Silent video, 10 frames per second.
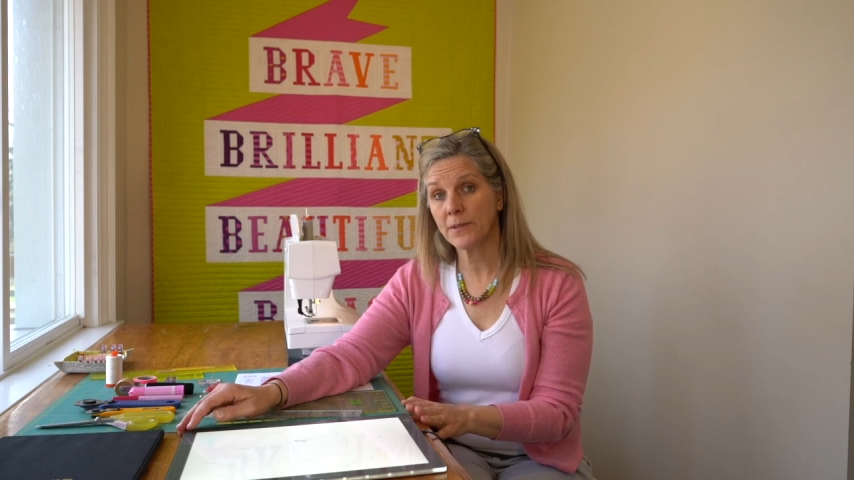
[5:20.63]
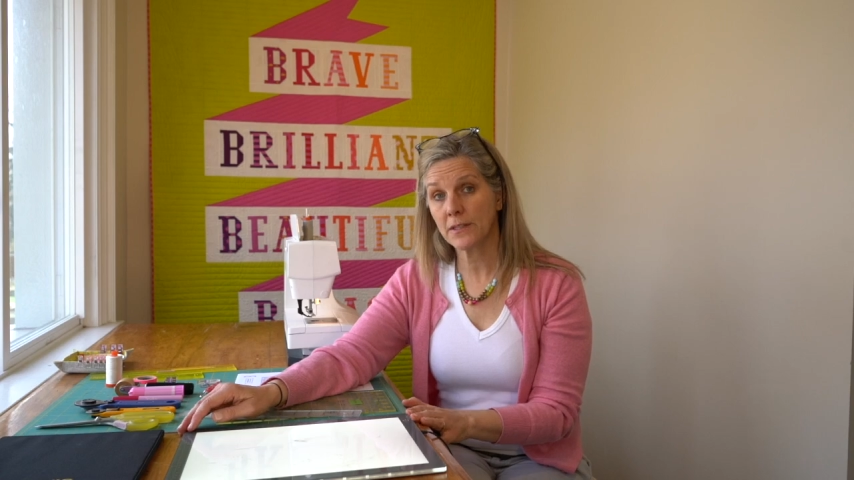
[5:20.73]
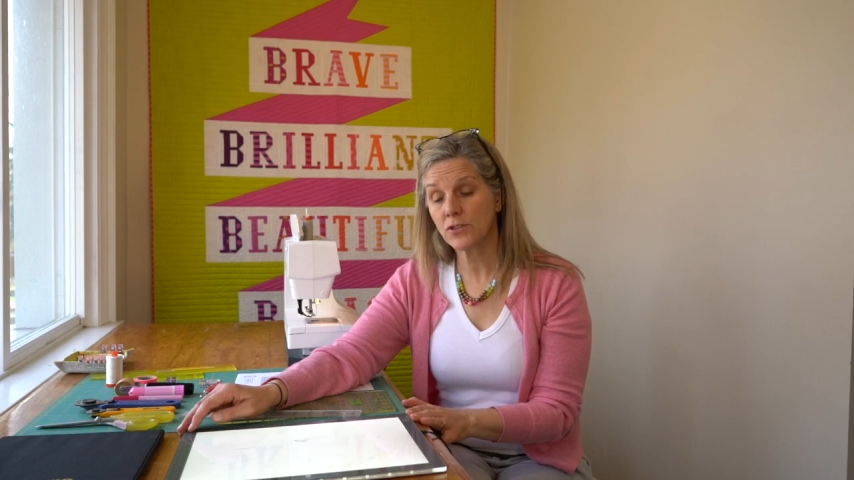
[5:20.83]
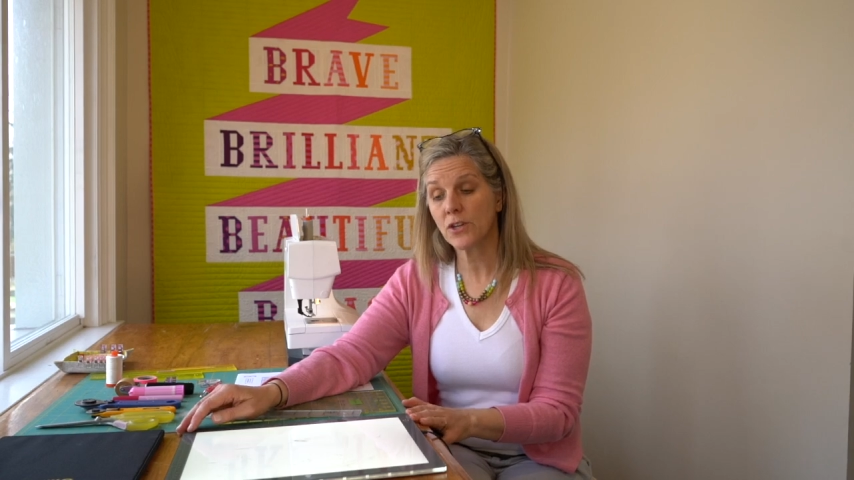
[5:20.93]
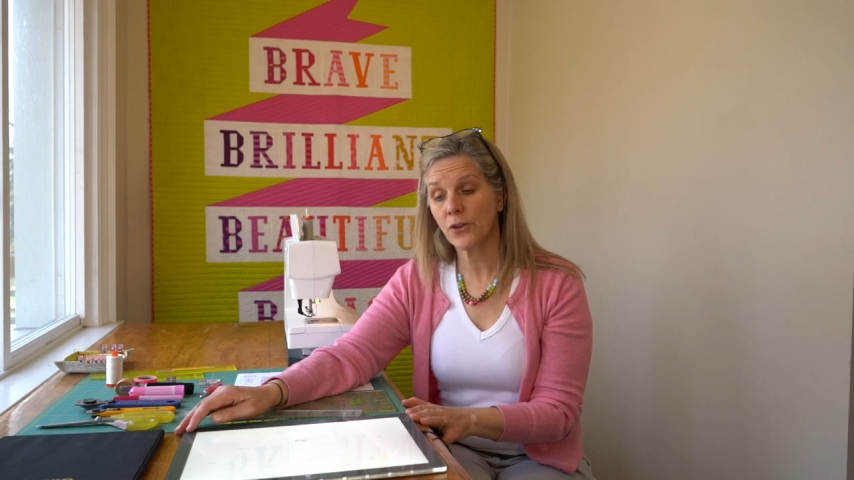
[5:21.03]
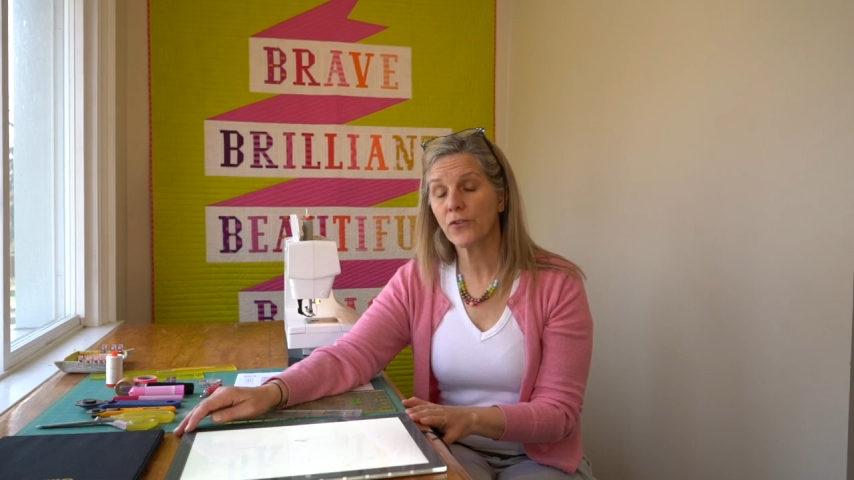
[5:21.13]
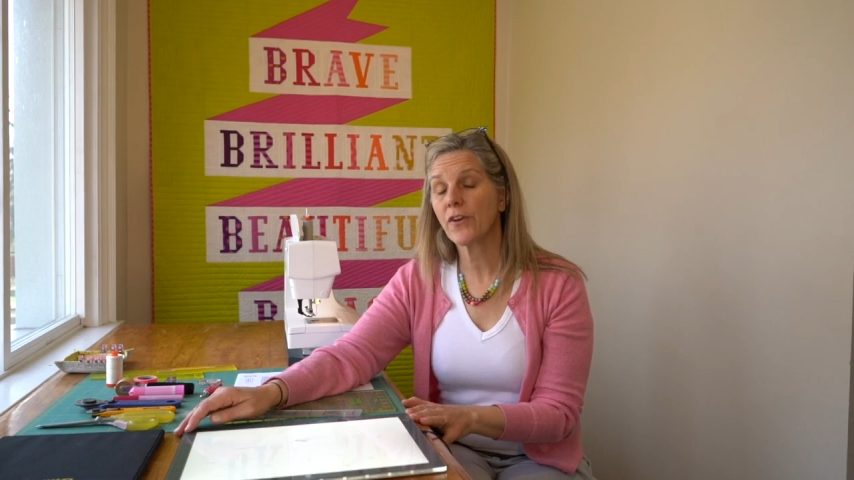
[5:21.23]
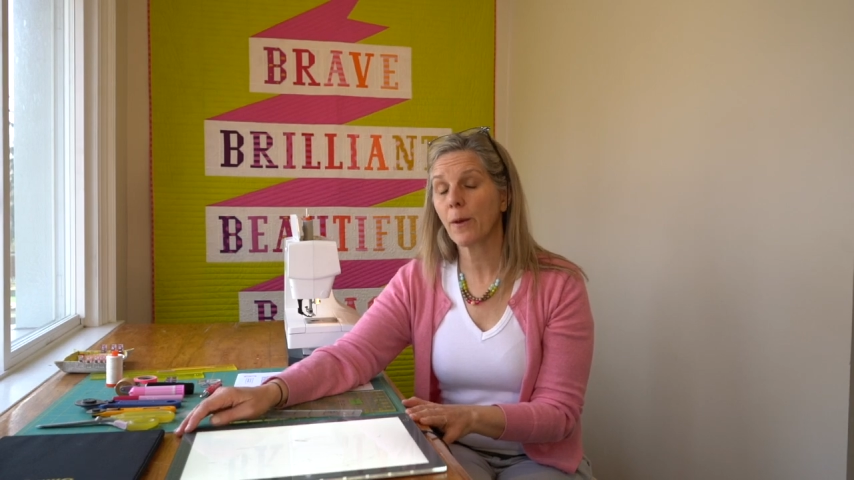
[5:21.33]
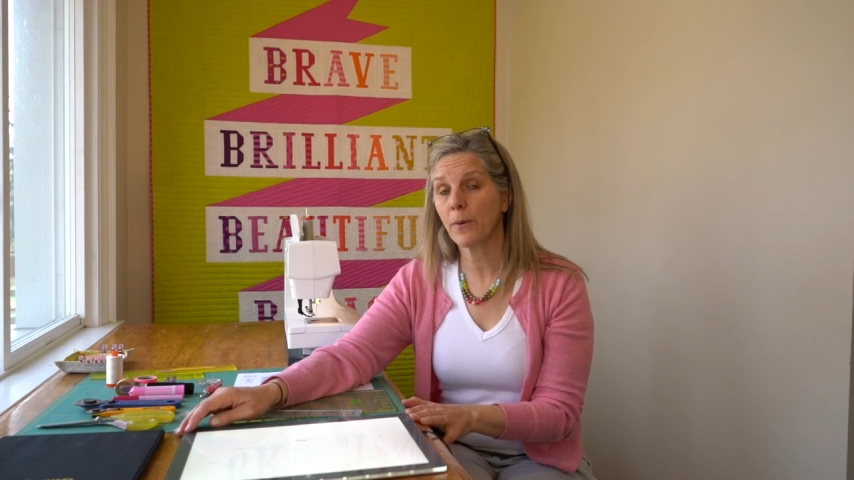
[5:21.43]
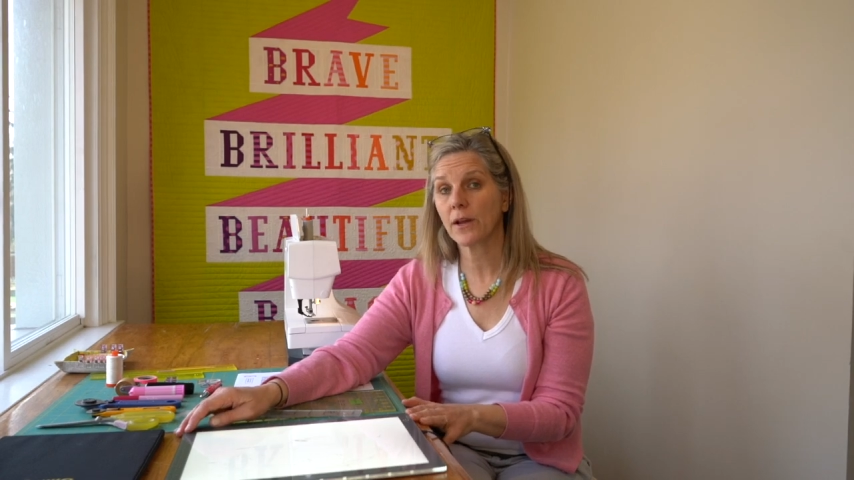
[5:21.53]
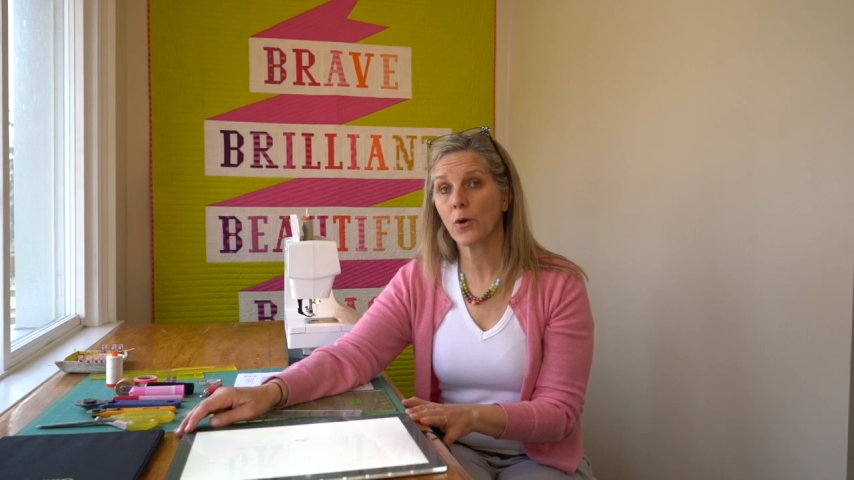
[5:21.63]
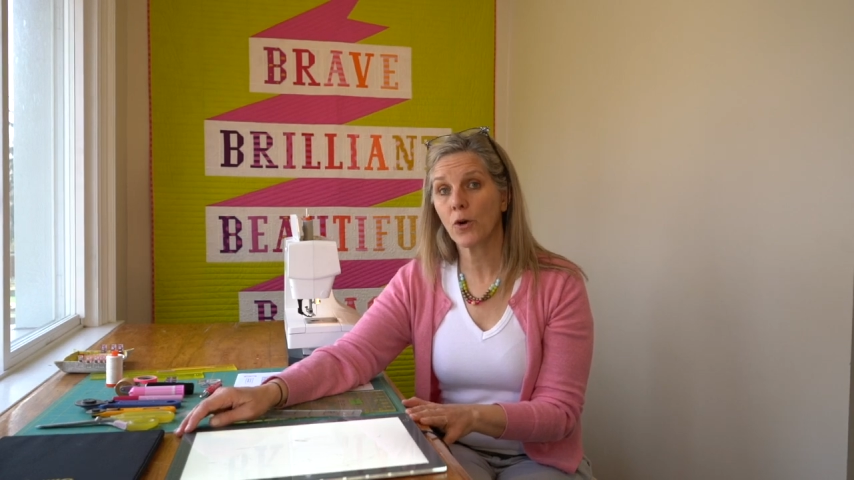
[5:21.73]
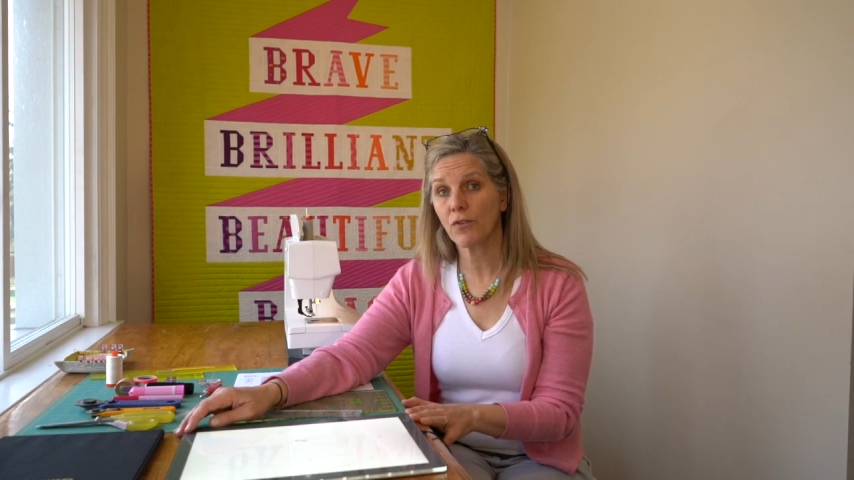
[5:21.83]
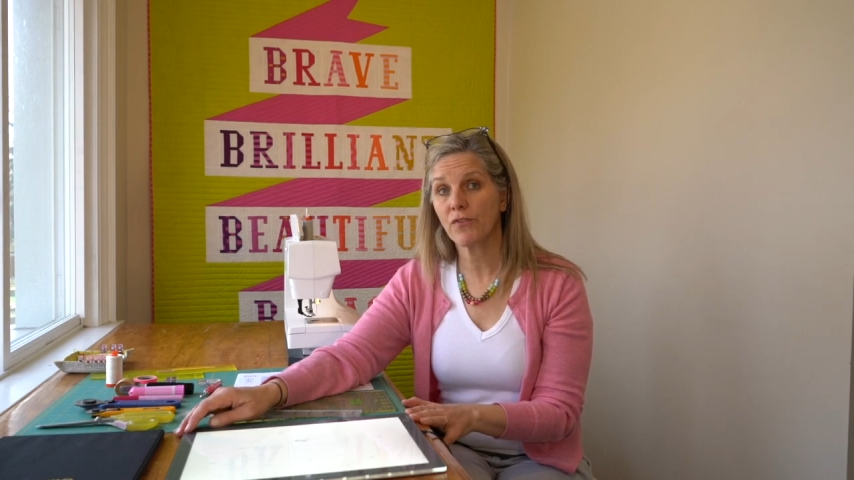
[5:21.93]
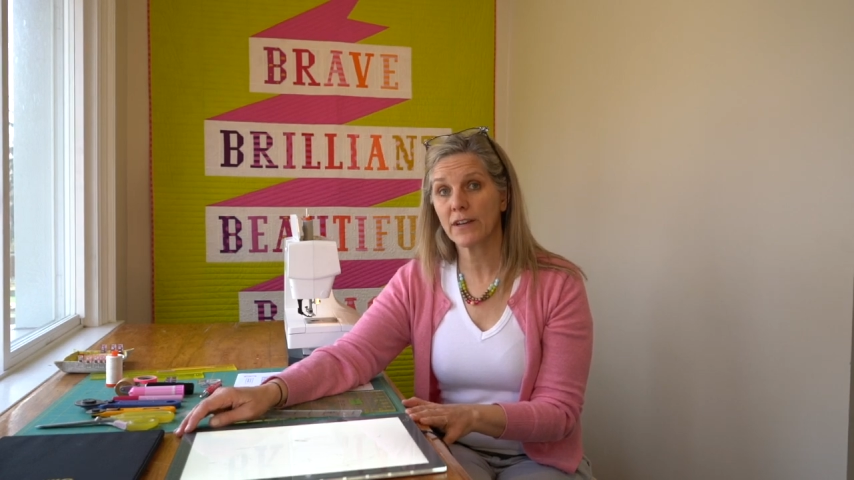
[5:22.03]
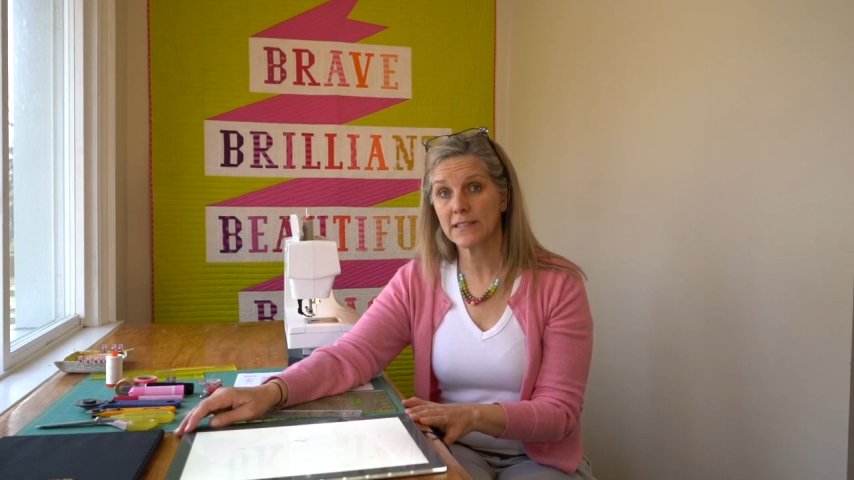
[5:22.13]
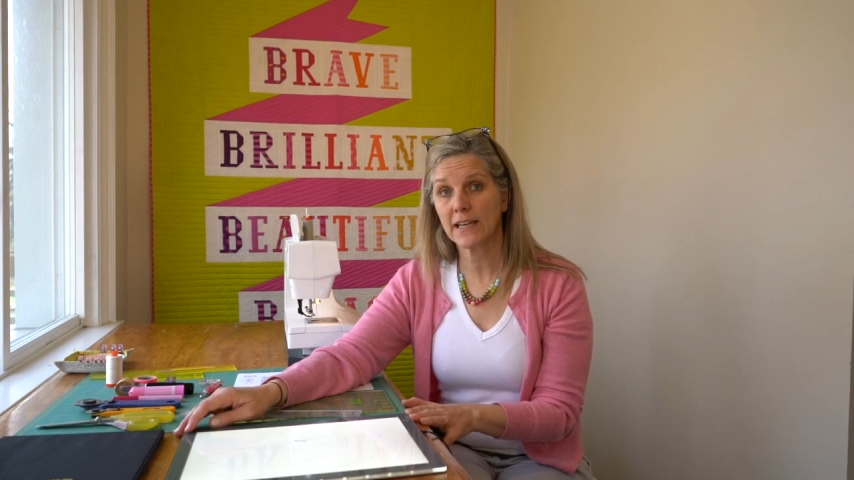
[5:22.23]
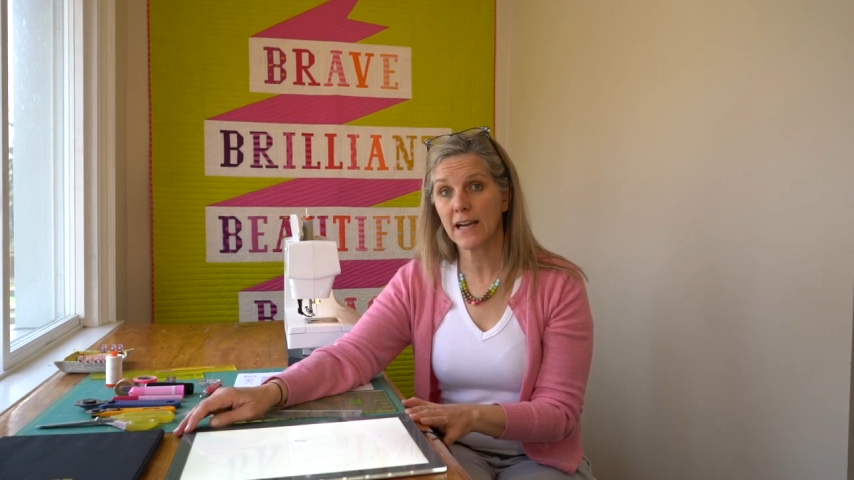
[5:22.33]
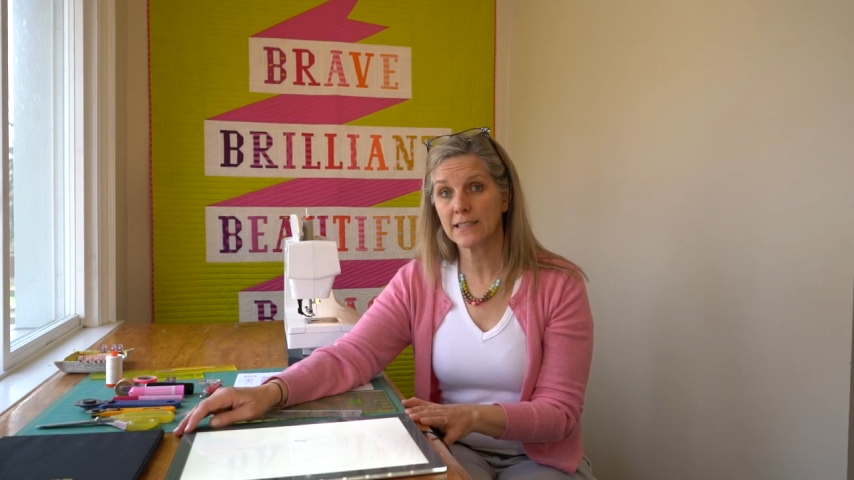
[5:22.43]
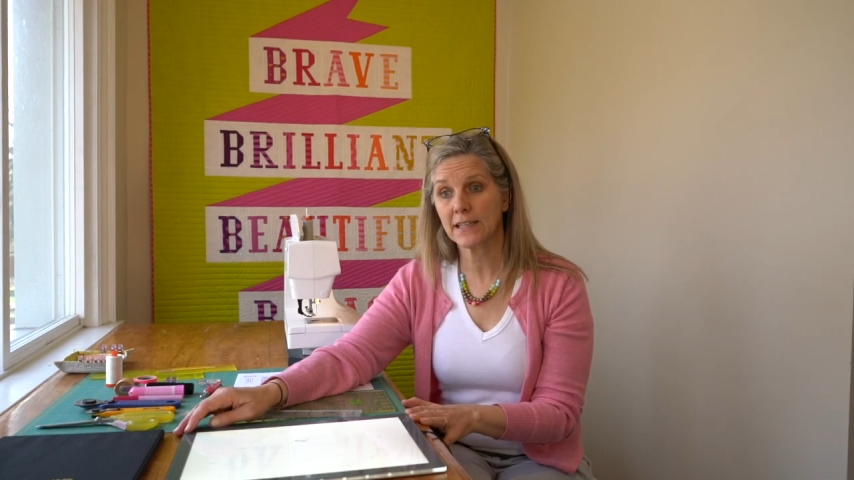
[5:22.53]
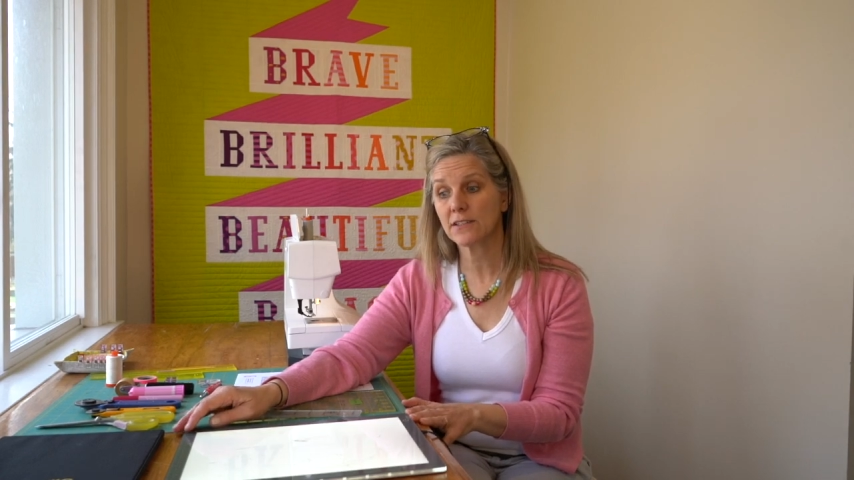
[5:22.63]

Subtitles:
positioning your fabric or for fussy cutting,